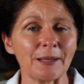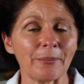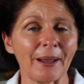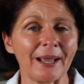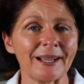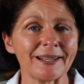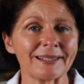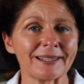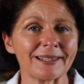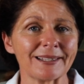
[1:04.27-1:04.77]

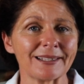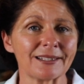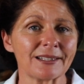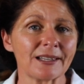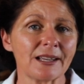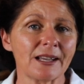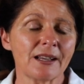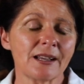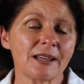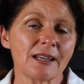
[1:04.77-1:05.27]
basis.
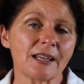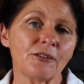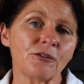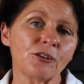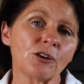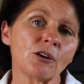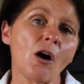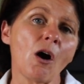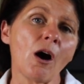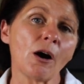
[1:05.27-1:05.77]

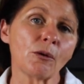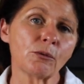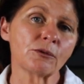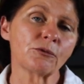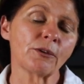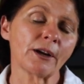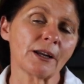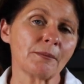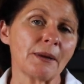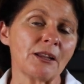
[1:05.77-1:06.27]
I would
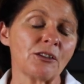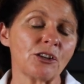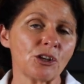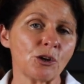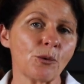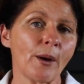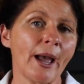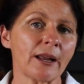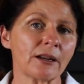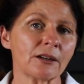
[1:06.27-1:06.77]
recommend that
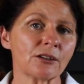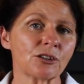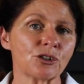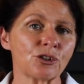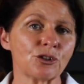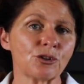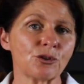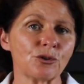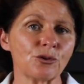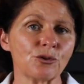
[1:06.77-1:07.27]
you add it
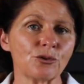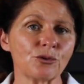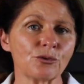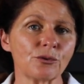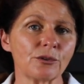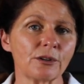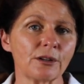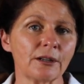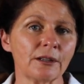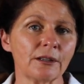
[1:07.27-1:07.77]

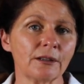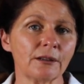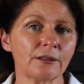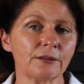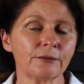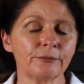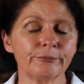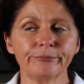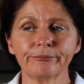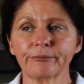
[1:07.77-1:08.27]
to
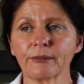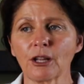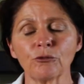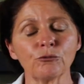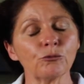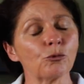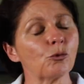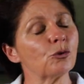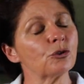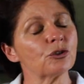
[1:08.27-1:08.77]
a
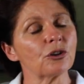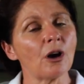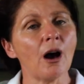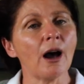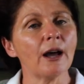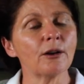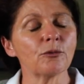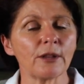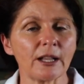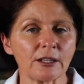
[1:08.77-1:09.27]
raw
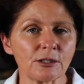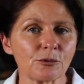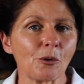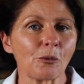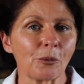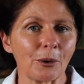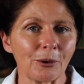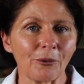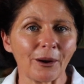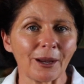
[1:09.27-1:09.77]
diet. That's what
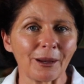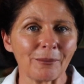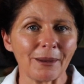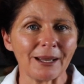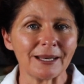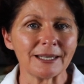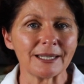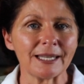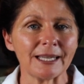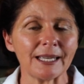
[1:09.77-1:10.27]
we
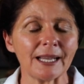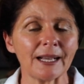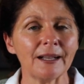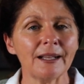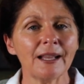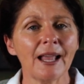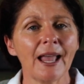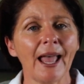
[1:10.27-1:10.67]
recommend here.